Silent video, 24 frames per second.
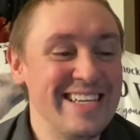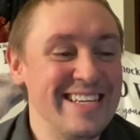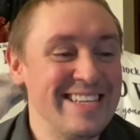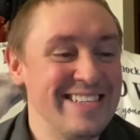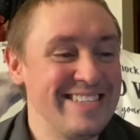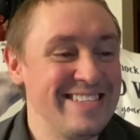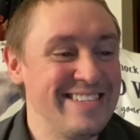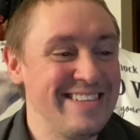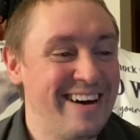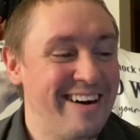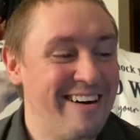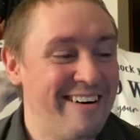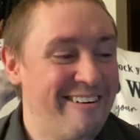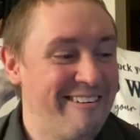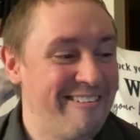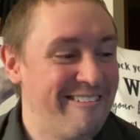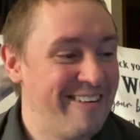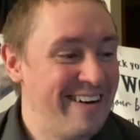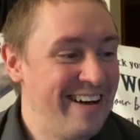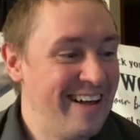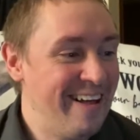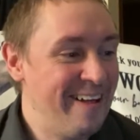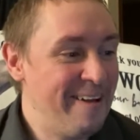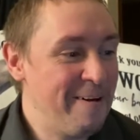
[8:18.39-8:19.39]

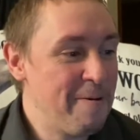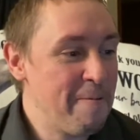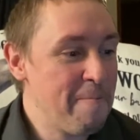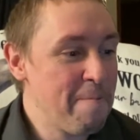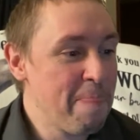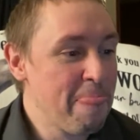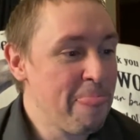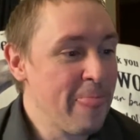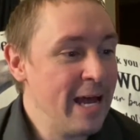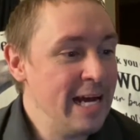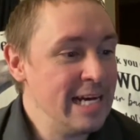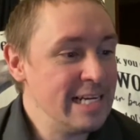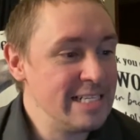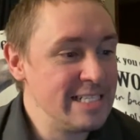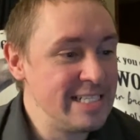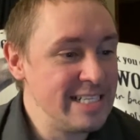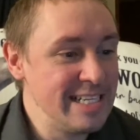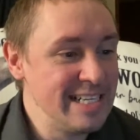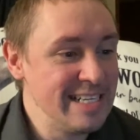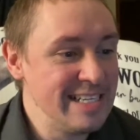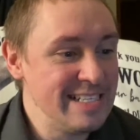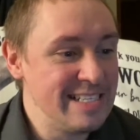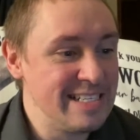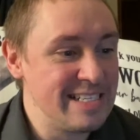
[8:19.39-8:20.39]
So
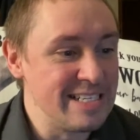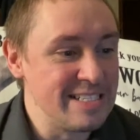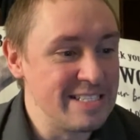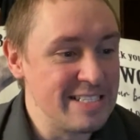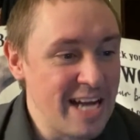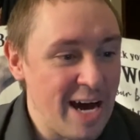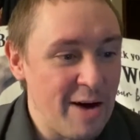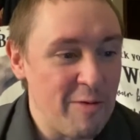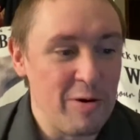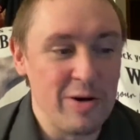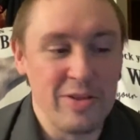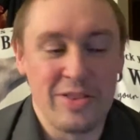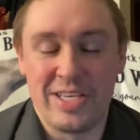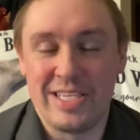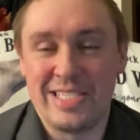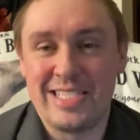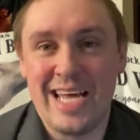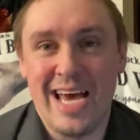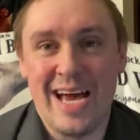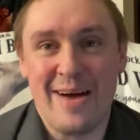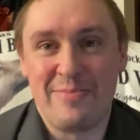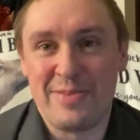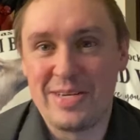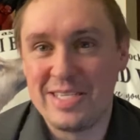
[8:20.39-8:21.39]
she does not want this
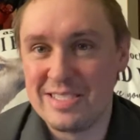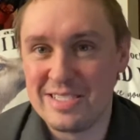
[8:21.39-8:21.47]
to happen.